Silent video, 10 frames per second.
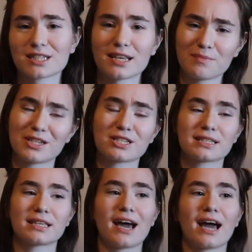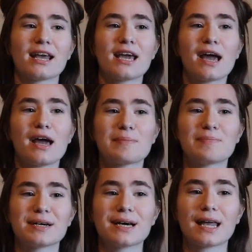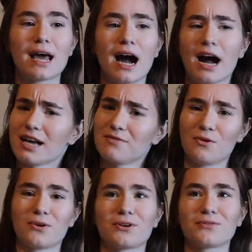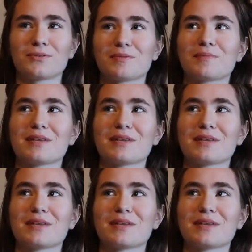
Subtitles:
They mentioned that, but I have ordered from them,